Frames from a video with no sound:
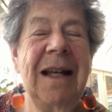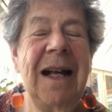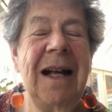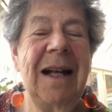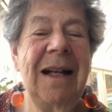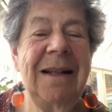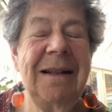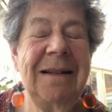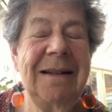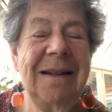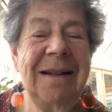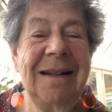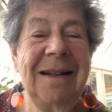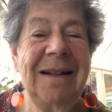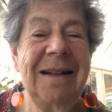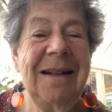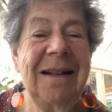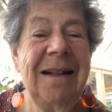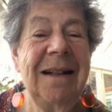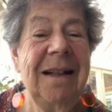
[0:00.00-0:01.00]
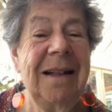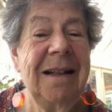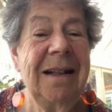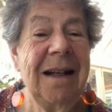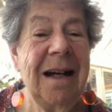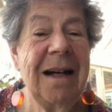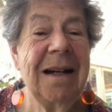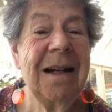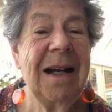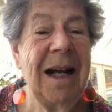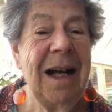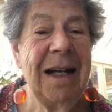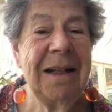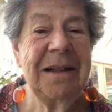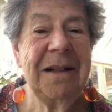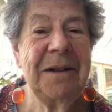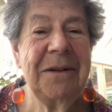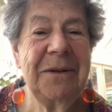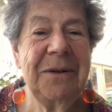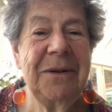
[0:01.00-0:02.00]
and her young
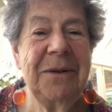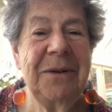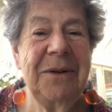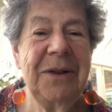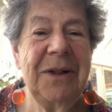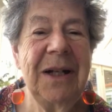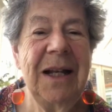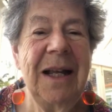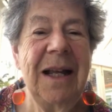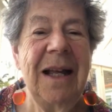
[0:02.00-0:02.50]
adulthood